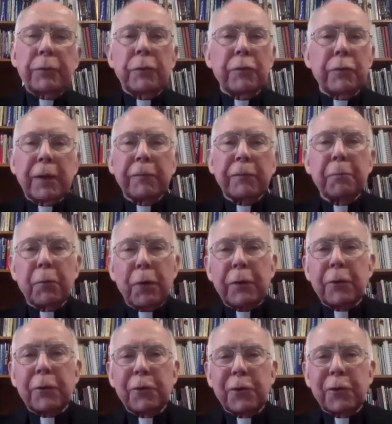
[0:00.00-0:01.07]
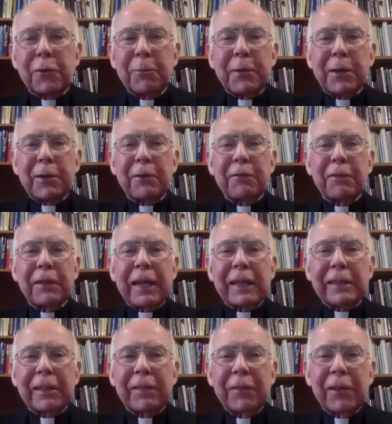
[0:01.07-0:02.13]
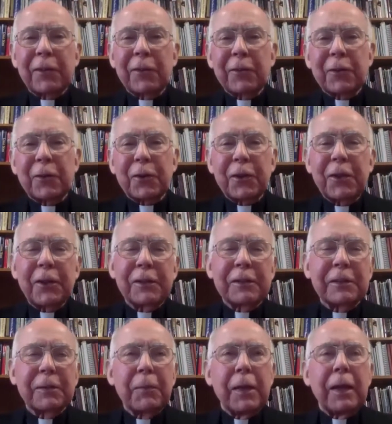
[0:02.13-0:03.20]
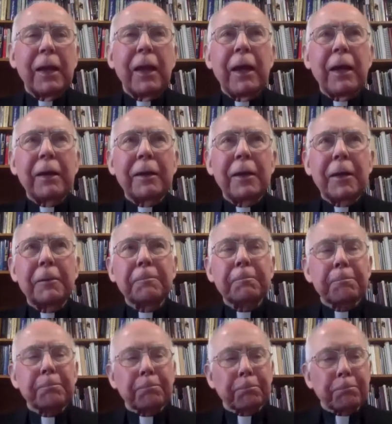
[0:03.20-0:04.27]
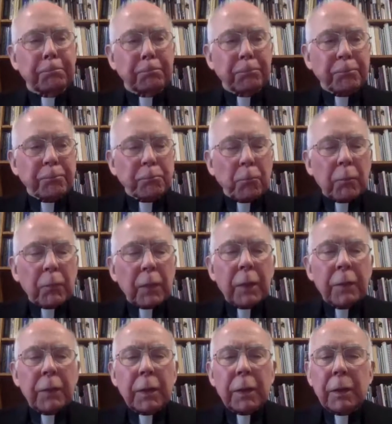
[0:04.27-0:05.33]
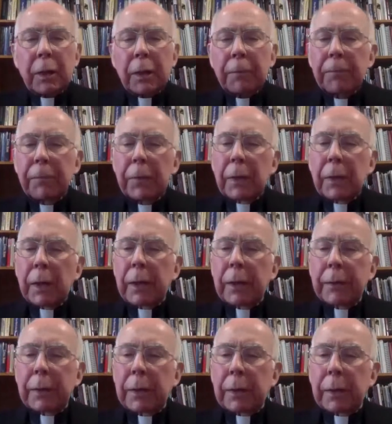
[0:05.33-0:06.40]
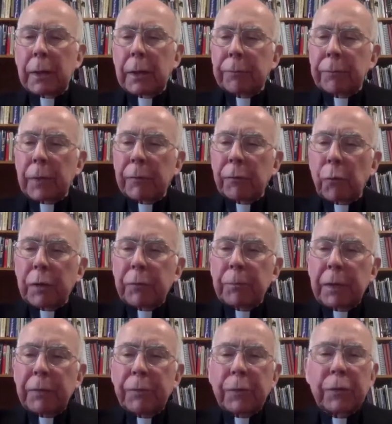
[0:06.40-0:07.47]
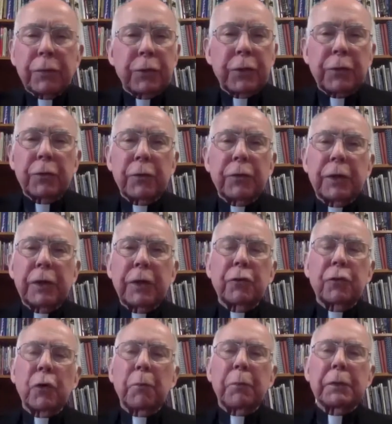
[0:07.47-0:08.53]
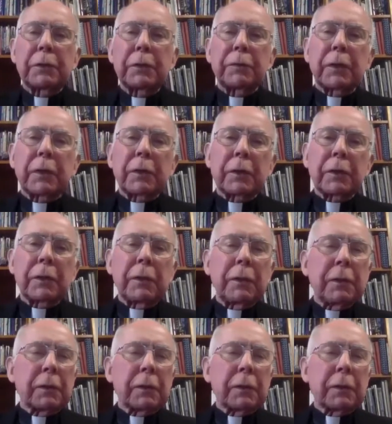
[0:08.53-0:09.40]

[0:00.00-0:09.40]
and 7 brothers, as a matter of fact, in those early years. And and if it wasn't be for the sisters that did so much of the